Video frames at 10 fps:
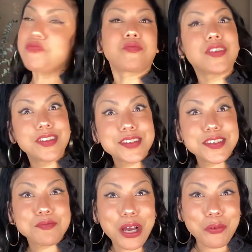This
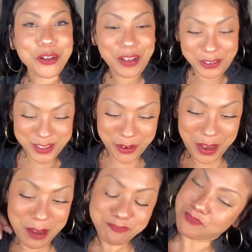is my wheelhouse,
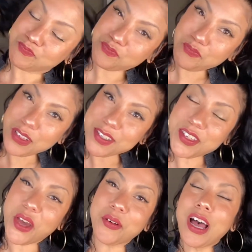okay?
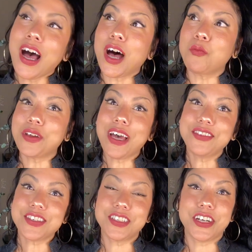So we have a
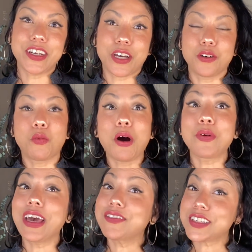scenario. Well, we
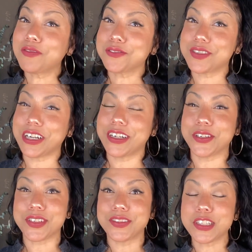have several
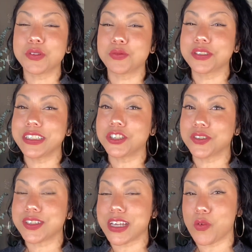scenarios, and that's what's really
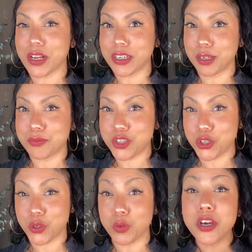interesting when it comes
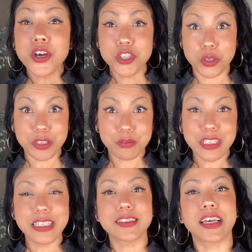to doing
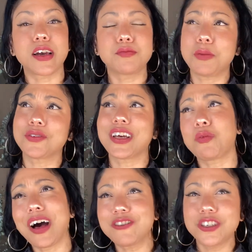readings. Like people are like, well,
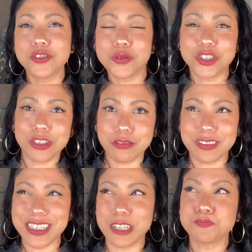how can you do a general
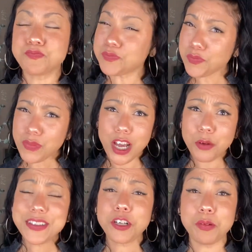reading? I
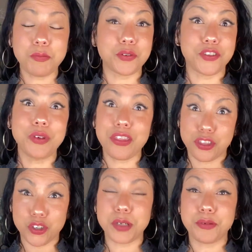always tell people, if you get
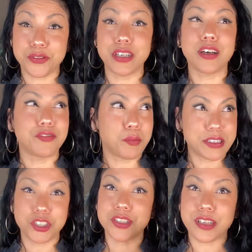30% of the
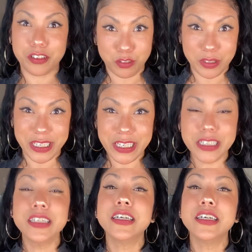messages out of a reading,